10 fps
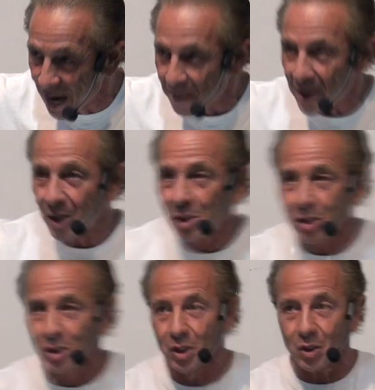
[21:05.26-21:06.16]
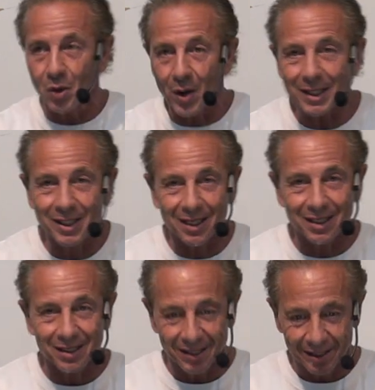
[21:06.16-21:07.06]
Because it's the
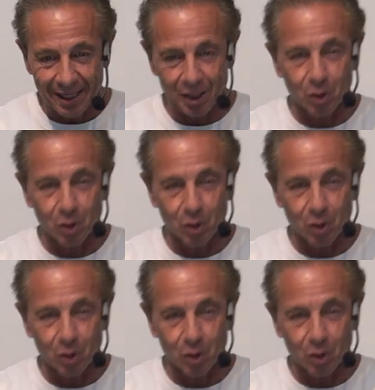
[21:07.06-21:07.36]
anointing that